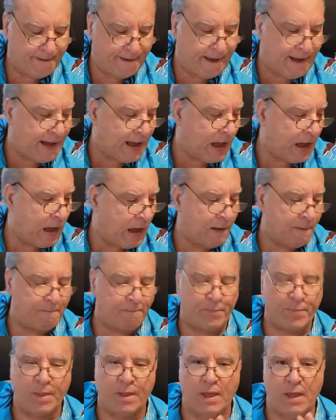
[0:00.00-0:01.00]

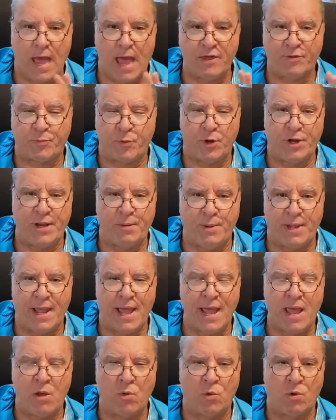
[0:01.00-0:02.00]
As per
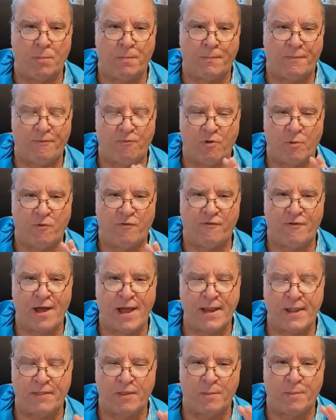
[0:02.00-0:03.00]
DBA, we're
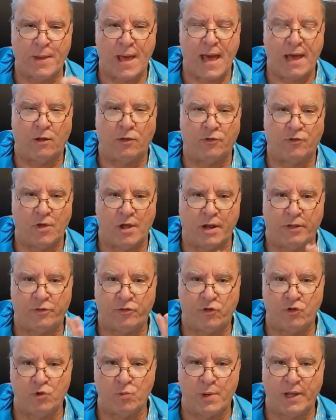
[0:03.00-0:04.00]
fighting the battles on a
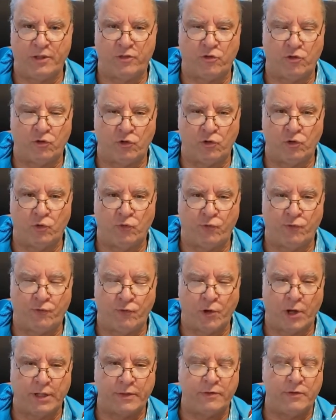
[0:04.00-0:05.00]
2x2
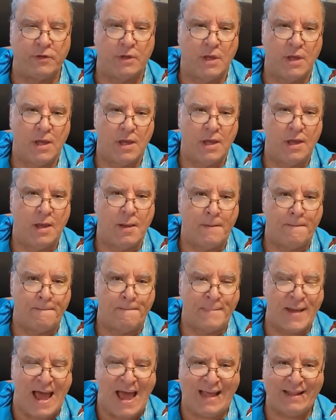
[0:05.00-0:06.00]
foot
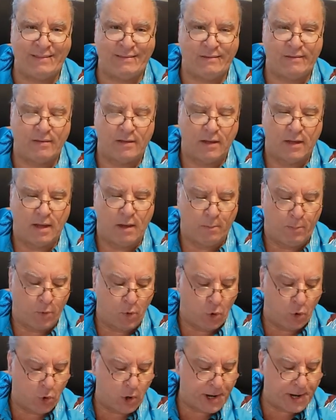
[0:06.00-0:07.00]
mat
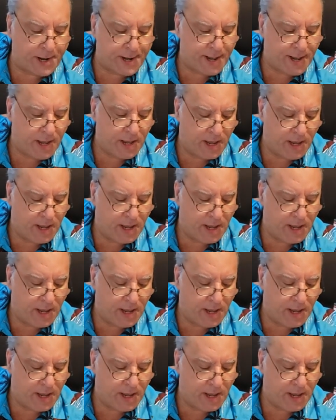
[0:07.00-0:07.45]
board.